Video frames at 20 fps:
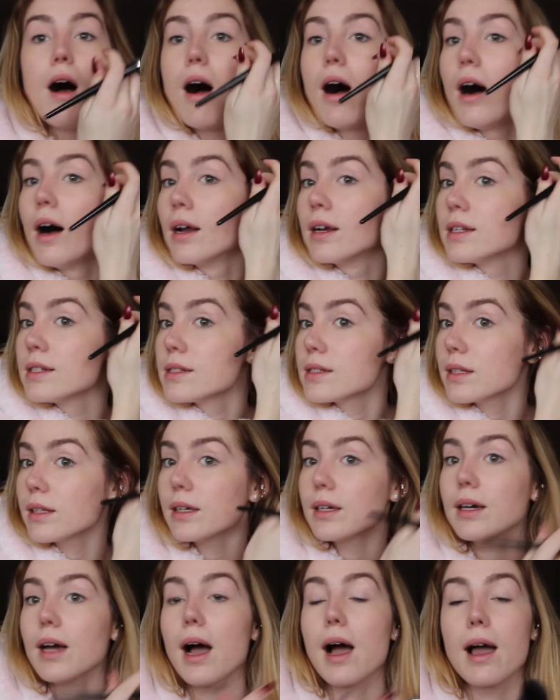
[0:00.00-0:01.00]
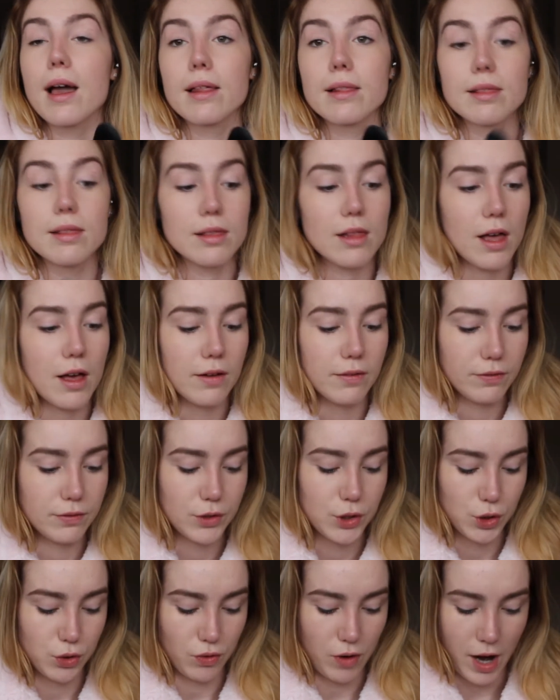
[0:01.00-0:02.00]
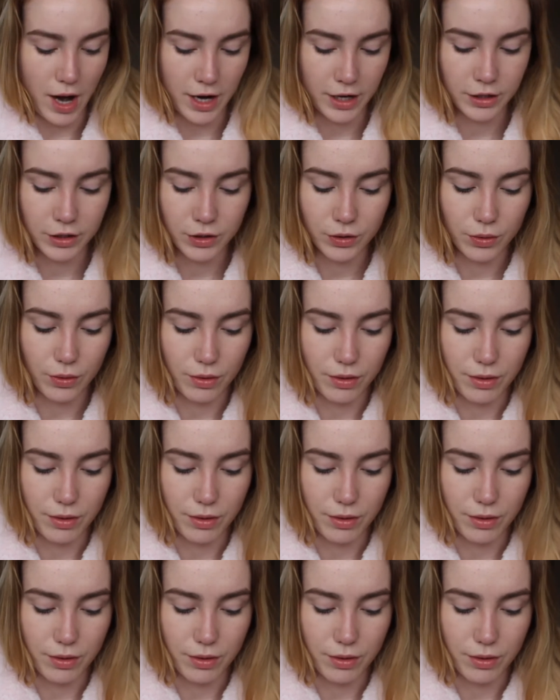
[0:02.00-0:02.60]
Honestly, I love trying new